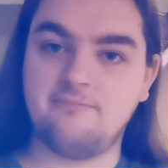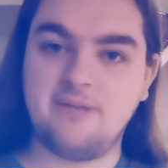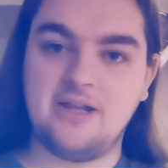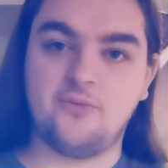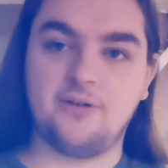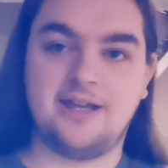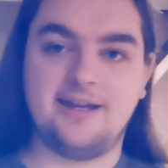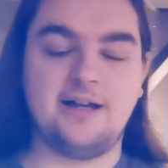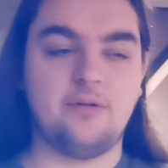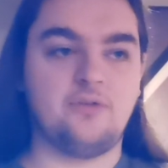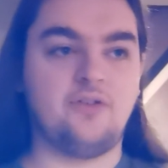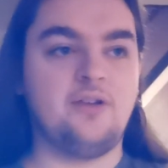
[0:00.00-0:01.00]
May as well get it
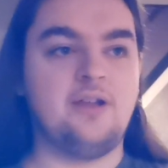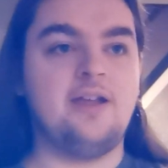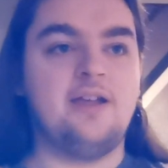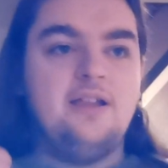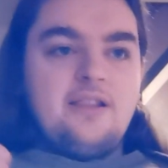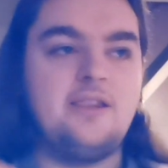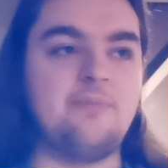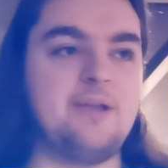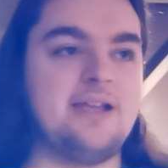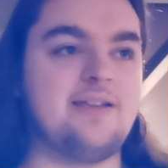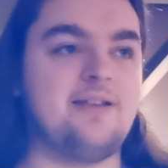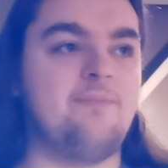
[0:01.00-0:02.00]
out. The
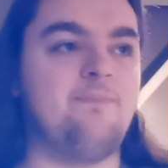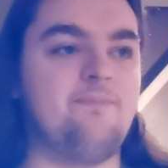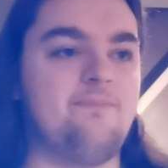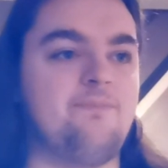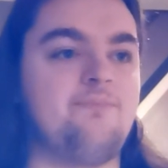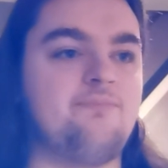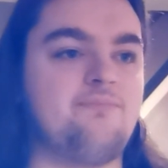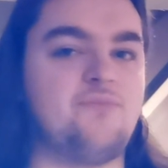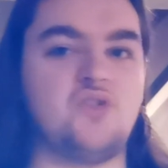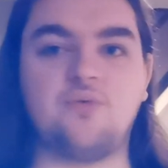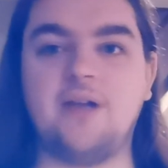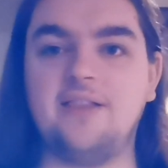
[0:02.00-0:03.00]
big
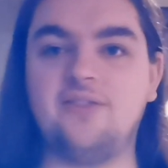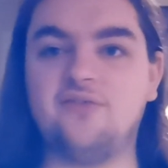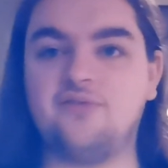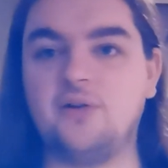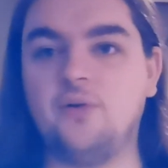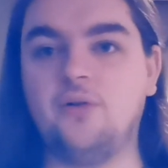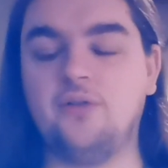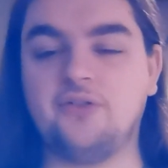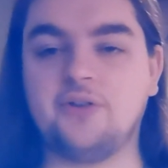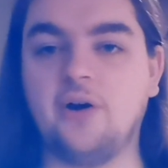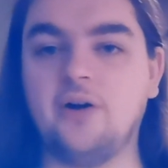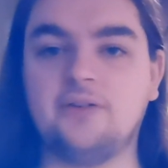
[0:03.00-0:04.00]
trend for it
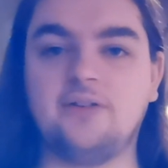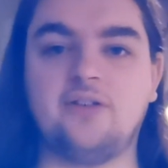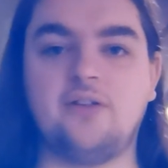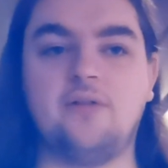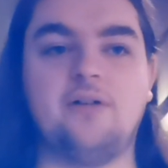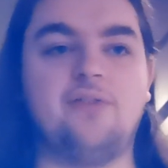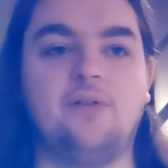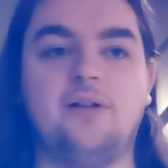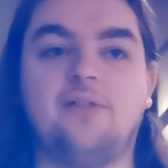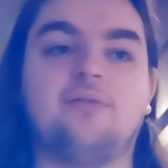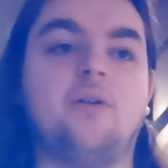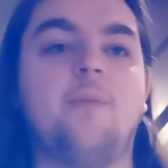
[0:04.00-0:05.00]
all's gone, so I thought
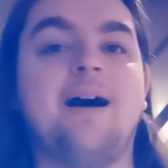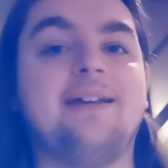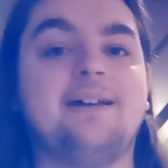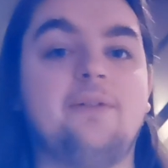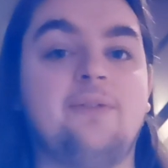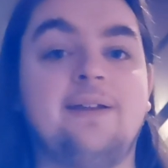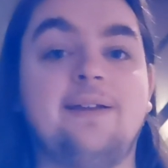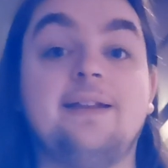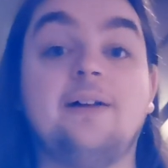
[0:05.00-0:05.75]
i would throw mine out there.